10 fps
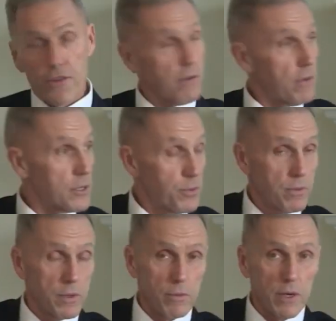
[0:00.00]
thank you very
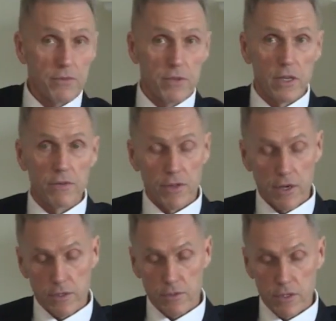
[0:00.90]
much. We have to leave it there
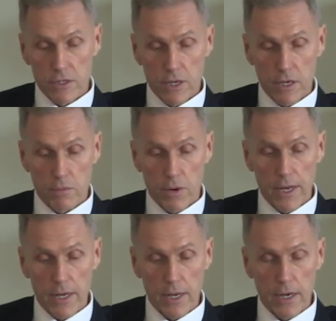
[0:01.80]
because we're going to take a
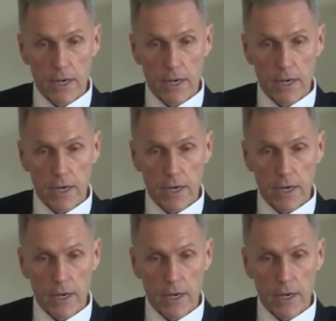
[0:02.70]
break.